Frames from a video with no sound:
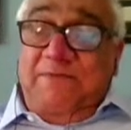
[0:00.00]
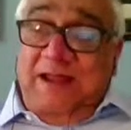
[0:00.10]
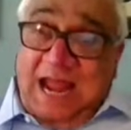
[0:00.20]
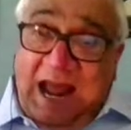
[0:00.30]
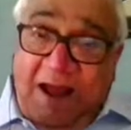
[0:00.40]

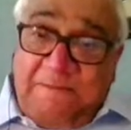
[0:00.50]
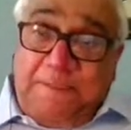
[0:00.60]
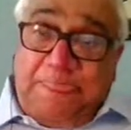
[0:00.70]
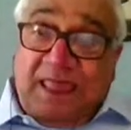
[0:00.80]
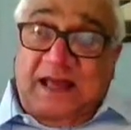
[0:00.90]
We have
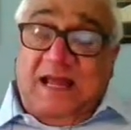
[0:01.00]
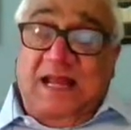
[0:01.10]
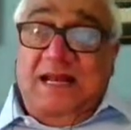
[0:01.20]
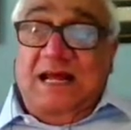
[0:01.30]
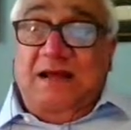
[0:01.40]

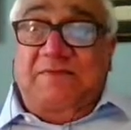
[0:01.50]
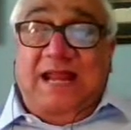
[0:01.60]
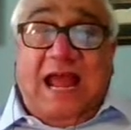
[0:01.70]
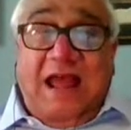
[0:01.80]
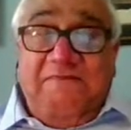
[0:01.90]

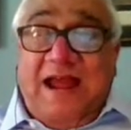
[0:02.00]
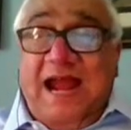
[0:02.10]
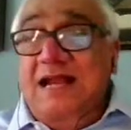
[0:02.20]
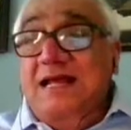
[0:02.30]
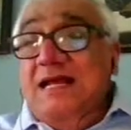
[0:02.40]

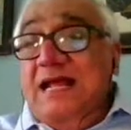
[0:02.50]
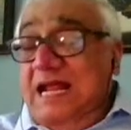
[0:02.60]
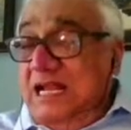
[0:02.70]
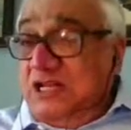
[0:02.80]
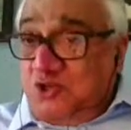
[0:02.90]
had
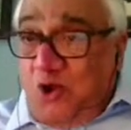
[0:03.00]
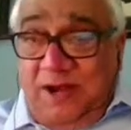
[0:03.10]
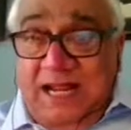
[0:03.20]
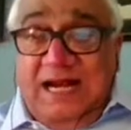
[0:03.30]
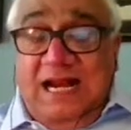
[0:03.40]
a
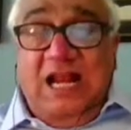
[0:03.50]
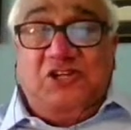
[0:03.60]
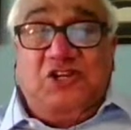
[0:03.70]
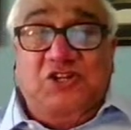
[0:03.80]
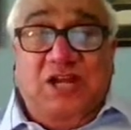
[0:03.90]
historic
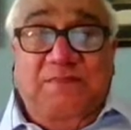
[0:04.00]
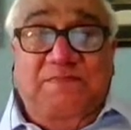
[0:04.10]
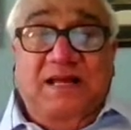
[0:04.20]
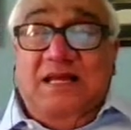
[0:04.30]
relationship.